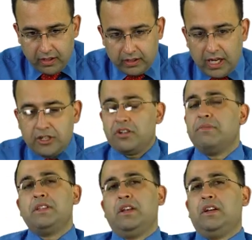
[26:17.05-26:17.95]
Calcium
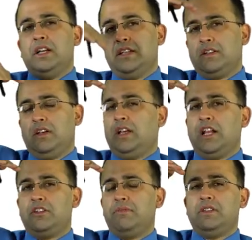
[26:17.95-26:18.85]
is increased,
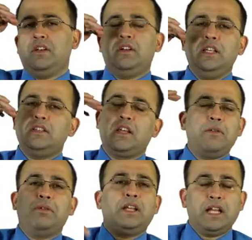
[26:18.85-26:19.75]

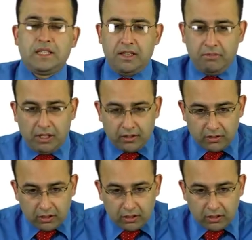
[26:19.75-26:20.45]
hypercalcemia.